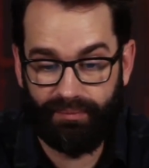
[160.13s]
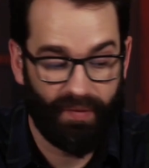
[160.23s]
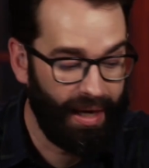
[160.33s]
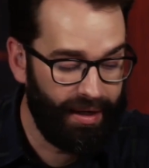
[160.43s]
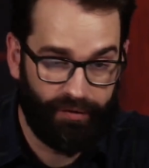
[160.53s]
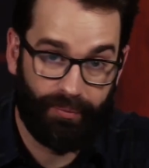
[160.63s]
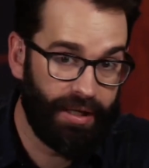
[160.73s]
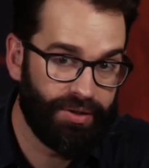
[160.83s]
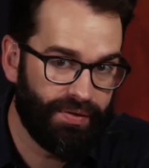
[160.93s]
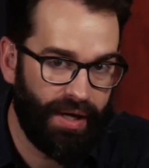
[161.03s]
That
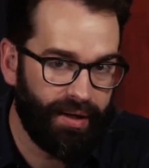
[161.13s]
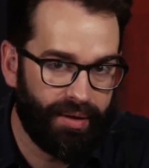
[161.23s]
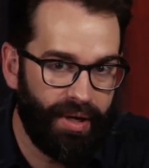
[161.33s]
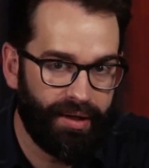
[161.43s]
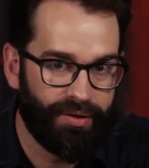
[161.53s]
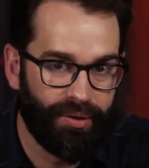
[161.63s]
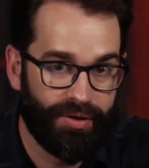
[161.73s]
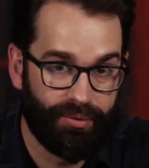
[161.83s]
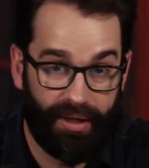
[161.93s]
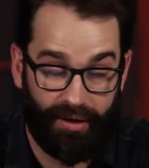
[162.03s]
information is not going to make it to
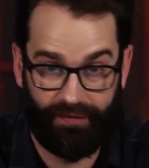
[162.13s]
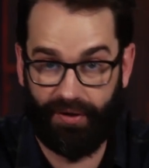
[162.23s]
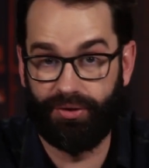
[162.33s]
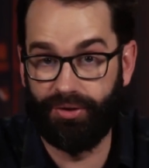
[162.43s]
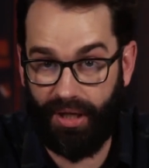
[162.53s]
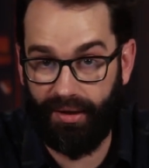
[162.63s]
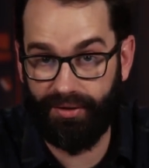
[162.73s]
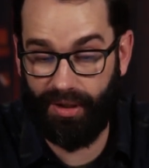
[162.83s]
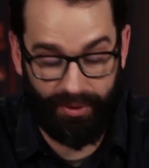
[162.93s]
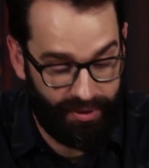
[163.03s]
us through any official
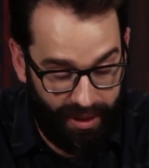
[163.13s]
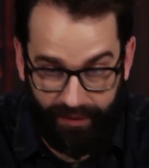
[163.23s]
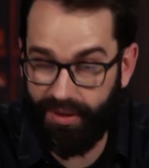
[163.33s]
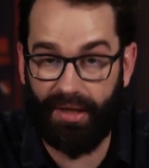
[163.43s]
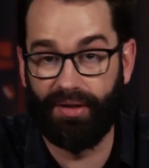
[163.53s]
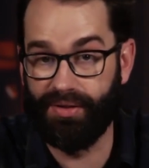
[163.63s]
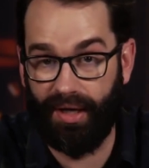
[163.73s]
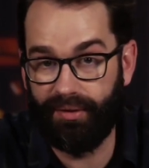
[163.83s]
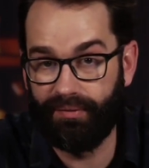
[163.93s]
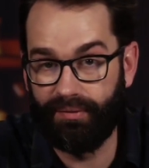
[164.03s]
channels. They would never tell us
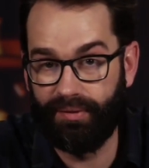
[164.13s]
that.